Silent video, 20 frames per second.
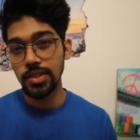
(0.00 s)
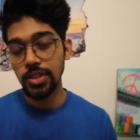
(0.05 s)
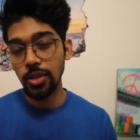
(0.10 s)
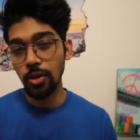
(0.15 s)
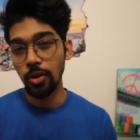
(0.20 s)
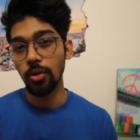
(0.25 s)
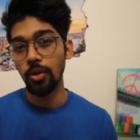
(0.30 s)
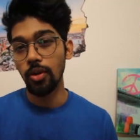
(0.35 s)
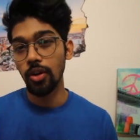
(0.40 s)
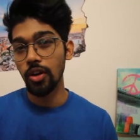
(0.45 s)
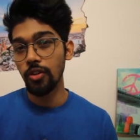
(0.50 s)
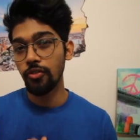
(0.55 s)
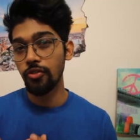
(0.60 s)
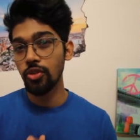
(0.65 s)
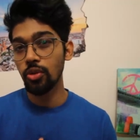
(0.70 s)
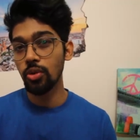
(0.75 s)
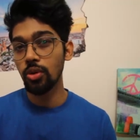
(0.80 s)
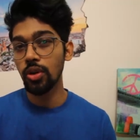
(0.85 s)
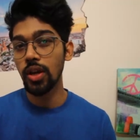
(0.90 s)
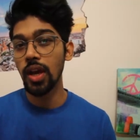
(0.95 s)
So if
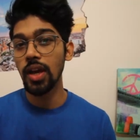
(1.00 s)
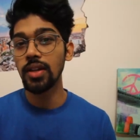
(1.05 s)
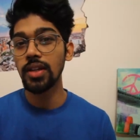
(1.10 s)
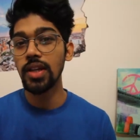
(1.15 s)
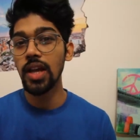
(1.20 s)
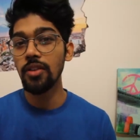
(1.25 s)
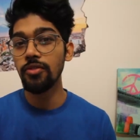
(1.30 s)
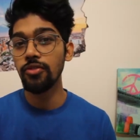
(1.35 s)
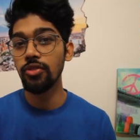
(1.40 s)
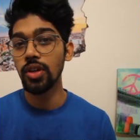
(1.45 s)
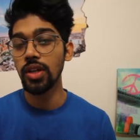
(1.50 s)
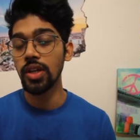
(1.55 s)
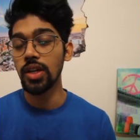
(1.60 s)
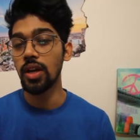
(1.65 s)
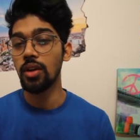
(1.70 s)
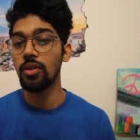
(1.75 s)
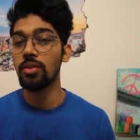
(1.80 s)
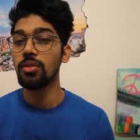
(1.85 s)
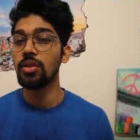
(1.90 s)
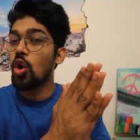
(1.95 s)
you look at carefully
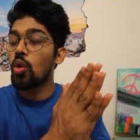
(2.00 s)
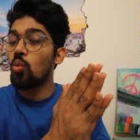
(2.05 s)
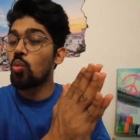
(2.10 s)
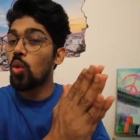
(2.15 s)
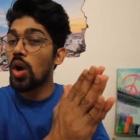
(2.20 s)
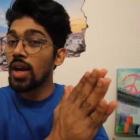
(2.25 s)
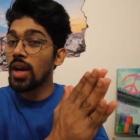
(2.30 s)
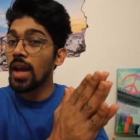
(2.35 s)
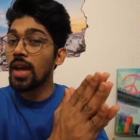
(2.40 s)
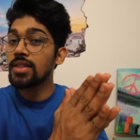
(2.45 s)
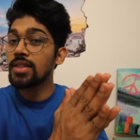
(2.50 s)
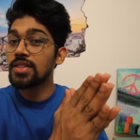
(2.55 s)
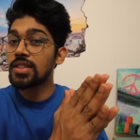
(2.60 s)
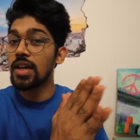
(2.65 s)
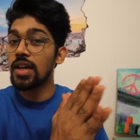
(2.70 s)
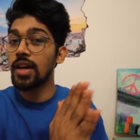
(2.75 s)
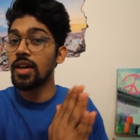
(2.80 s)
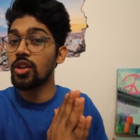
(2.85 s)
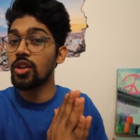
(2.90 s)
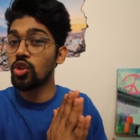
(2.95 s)
now, on one hand
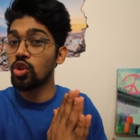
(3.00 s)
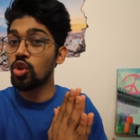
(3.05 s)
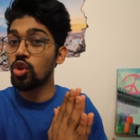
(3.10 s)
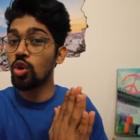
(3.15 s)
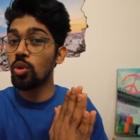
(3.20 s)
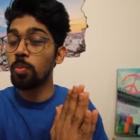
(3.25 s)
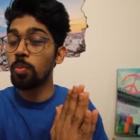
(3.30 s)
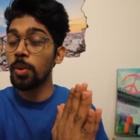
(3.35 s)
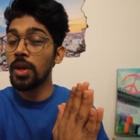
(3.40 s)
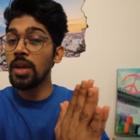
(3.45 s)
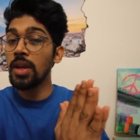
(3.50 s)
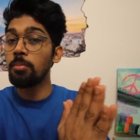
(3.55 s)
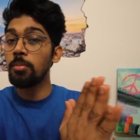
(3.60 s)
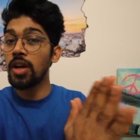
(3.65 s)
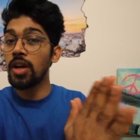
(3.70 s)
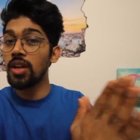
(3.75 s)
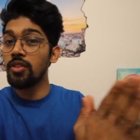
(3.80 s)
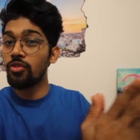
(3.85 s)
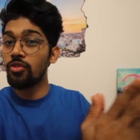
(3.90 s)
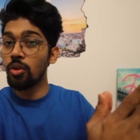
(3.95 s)
side, you're paying
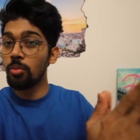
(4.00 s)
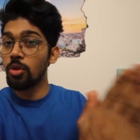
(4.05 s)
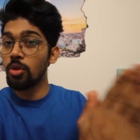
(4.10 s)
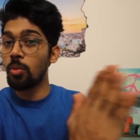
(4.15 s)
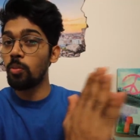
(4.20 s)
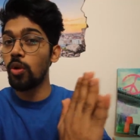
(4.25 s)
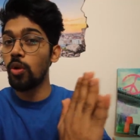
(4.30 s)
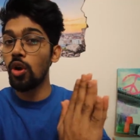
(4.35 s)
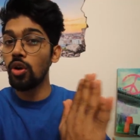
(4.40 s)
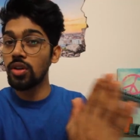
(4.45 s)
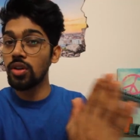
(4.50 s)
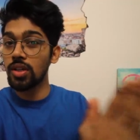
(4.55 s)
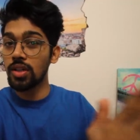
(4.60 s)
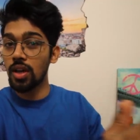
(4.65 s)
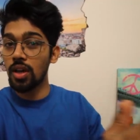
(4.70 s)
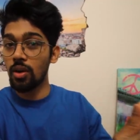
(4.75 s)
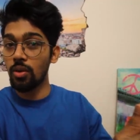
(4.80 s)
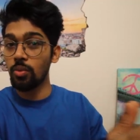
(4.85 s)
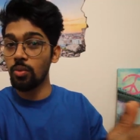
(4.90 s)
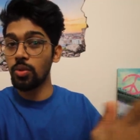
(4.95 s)
money from your blocked
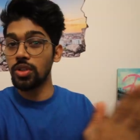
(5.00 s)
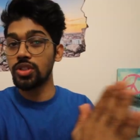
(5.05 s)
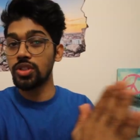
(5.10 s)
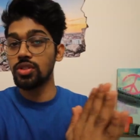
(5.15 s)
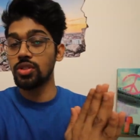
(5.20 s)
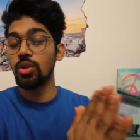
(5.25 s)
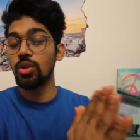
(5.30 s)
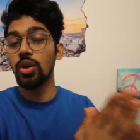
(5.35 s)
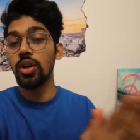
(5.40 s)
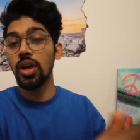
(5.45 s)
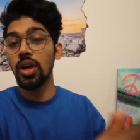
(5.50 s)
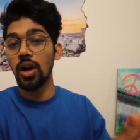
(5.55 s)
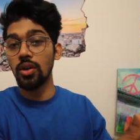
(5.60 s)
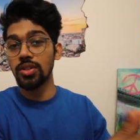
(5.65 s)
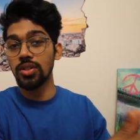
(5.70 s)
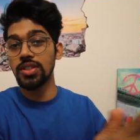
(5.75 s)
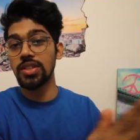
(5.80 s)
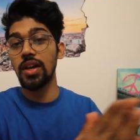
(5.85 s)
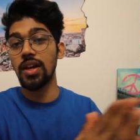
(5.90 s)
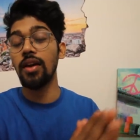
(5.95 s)
account, which is going
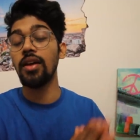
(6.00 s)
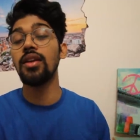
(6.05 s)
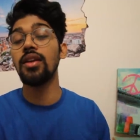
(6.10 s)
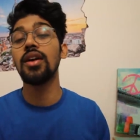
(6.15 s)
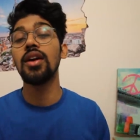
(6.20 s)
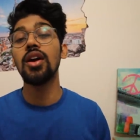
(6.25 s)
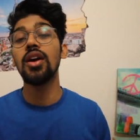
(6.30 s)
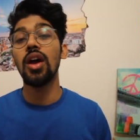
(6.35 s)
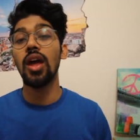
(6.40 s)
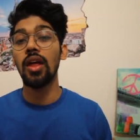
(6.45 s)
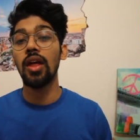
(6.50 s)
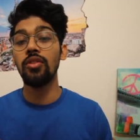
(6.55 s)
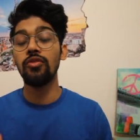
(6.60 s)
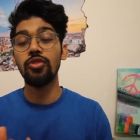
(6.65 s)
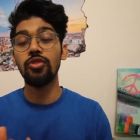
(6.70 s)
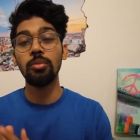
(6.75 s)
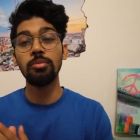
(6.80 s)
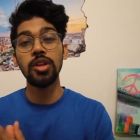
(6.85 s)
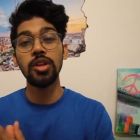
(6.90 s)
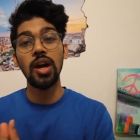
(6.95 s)
outside, and
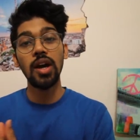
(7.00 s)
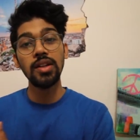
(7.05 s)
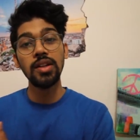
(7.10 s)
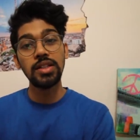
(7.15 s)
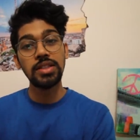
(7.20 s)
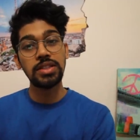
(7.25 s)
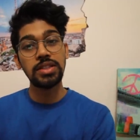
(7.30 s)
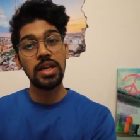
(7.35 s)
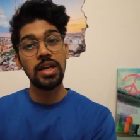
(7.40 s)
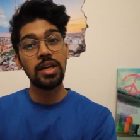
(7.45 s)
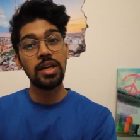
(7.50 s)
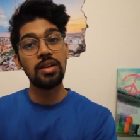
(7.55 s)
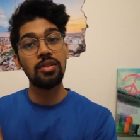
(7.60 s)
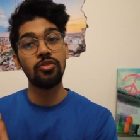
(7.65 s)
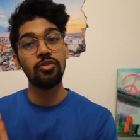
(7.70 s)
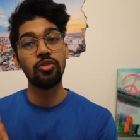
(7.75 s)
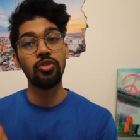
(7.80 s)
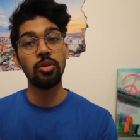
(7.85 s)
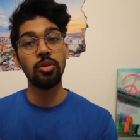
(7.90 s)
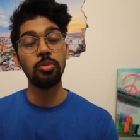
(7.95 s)
from the other
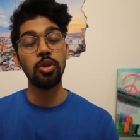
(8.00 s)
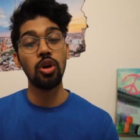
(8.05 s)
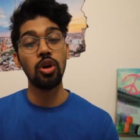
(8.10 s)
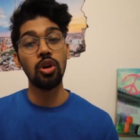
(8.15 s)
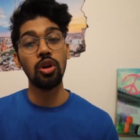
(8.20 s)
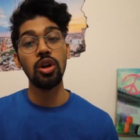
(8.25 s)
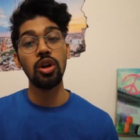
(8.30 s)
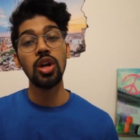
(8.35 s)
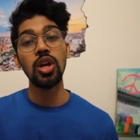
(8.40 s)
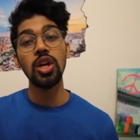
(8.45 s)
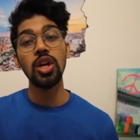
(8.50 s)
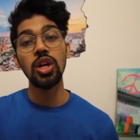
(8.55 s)
side, from your